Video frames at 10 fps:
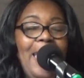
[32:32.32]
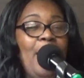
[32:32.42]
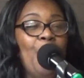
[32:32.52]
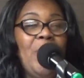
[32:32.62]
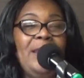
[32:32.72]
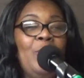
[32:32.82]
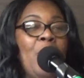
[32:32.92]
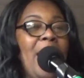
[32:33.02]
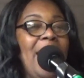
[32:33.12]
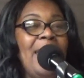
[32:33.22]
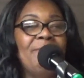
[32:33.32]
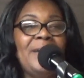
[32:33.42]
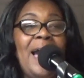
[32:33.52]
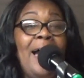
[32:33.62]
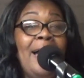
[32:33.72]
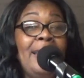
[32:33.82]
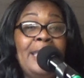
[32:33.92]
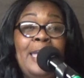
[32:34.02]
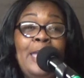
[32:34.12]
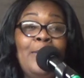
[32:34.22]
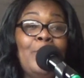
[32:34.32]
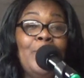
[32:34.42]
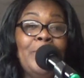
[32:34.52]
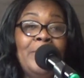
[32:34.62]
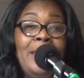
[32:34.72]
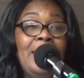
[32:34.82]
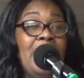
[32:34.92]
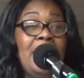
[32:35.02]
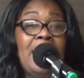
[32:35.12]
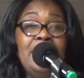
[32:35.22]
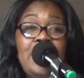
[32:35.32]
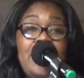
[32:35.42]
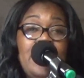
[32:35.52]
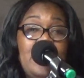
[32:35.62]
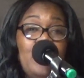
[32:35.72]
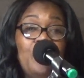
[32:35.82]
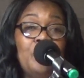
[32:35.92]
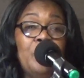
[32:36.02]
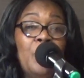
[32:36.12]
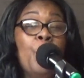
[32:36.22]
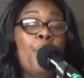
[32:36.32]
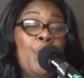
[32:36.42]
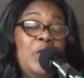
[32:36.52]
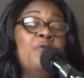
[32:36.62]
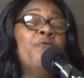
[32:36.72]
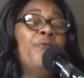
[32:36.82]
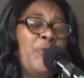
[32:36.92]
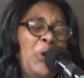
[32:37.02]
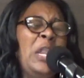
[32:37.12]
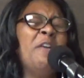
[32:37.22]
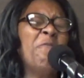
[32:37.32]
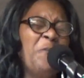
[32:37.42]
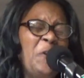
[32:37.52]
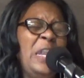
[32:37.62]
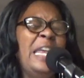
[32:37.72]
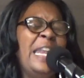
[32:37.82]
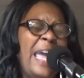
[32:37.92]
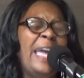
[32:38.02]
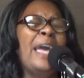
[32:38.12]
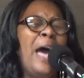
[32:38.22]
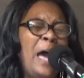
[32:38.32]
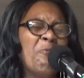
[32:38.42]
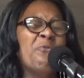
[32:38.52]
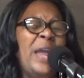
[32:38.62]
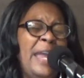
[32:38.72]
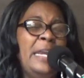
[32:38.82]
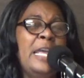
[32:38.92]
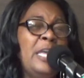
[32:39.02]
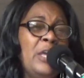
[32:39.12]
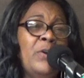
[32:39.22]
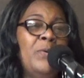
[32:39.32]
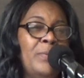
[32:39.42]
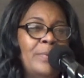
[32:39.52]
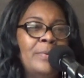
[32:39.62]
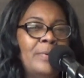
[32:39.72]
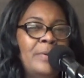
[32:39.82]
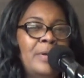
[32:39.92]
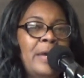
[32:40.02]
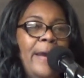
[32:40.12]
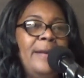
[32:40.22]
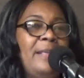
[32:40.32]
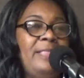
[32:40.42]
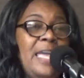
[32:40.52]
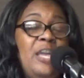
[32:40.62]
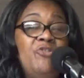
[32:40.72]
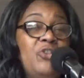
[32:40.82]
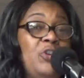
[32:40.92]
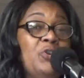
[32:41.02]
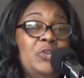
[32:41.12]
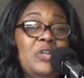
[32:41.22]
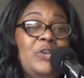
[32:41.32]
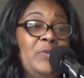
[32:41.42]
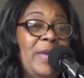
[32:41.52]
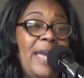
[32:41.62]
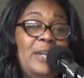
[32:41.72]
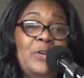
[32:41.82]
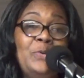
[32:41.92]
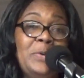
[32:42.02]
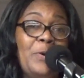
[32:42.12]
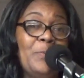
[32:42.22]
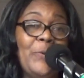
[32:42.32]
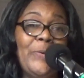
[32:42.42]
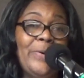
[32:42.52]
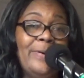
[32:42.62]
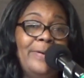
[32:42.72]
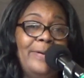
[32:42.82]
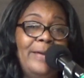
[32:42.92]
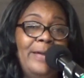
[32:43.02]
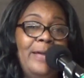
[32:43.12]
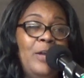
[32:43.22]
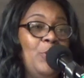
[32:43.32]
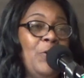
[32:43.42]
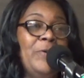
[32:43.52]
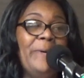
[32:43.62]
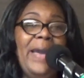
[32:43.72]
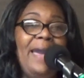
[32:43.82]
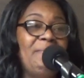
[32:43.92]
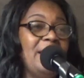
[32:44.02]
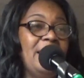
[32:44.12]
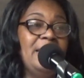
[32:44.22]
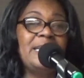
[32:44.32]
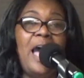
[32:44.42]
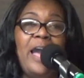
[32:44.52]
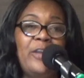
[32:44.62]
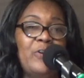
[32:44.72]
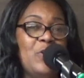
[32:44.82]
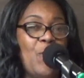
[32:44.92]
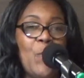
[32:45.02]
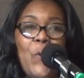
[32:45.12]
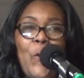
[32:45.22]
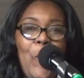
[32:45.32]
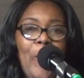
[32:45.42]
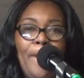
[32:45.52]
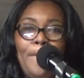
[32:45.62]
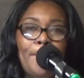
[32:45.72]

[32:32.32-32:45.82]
And when you have God in you, can I tell you, when you fully, fully let God reign in you, the things you used to do can't do no more. You don't have the desire no more.